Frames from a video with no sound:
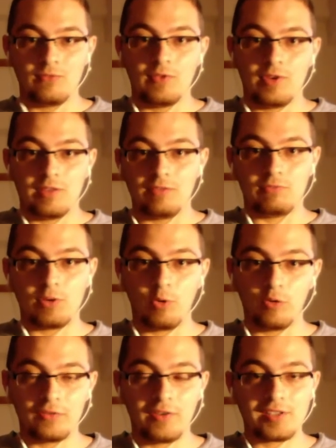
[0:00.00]
for the both of us,
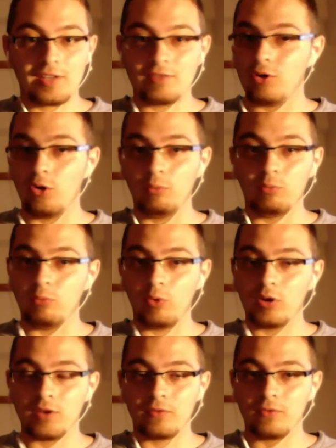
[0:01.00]
I hope one of
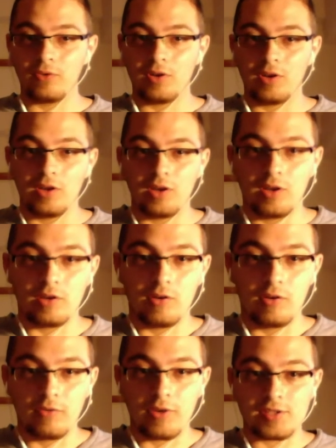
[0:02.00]

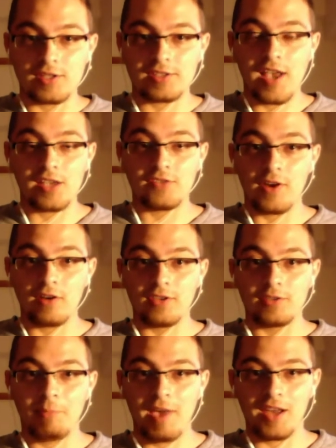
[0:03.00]
wasn't satisfied with this
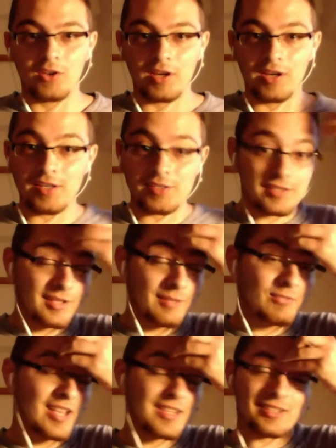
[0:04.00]
battle because technically